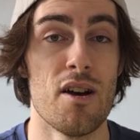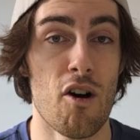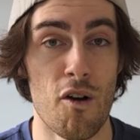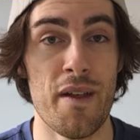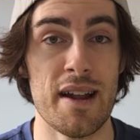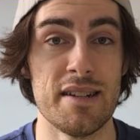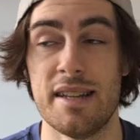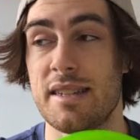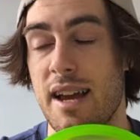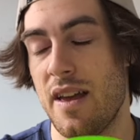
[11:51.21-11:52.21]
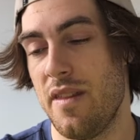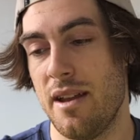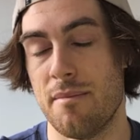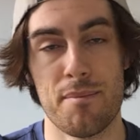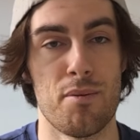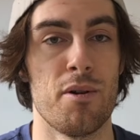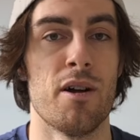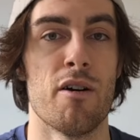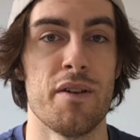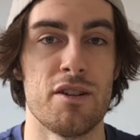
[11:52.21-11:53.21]
on that disc and then put it
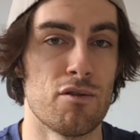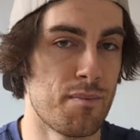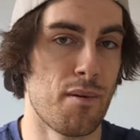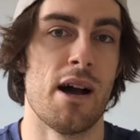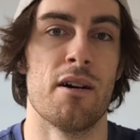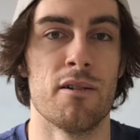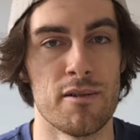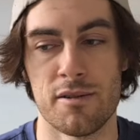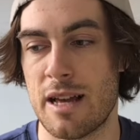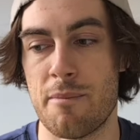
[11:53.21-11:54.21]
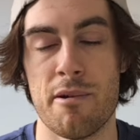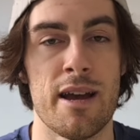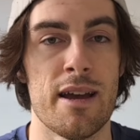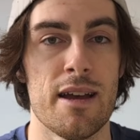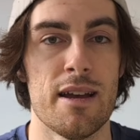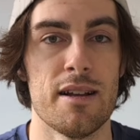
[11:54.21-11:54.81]
off into a pile or somewhere.